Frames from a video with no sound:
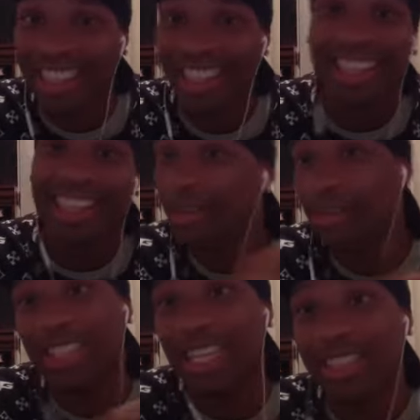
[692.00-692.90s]
Because at
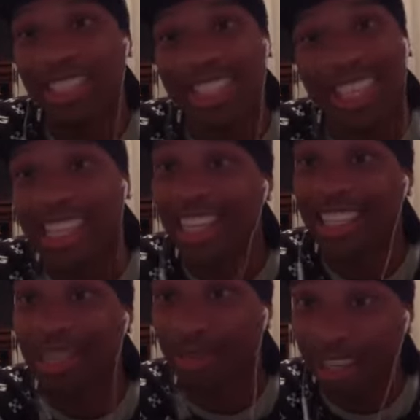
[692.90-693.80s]
first I was just like, Nelly,
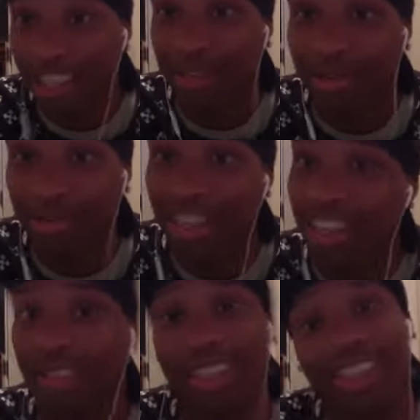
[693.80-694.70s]
you're bugging. But
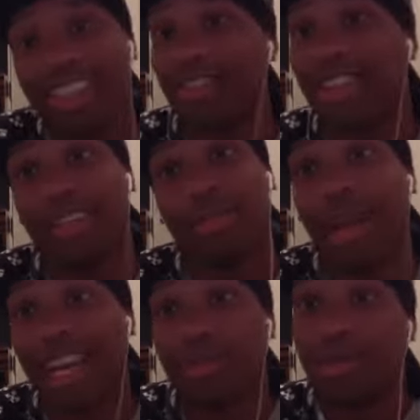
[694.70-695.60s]
if he can
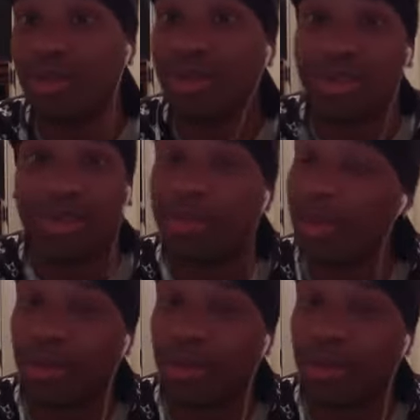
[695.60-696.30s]
mass produce them and people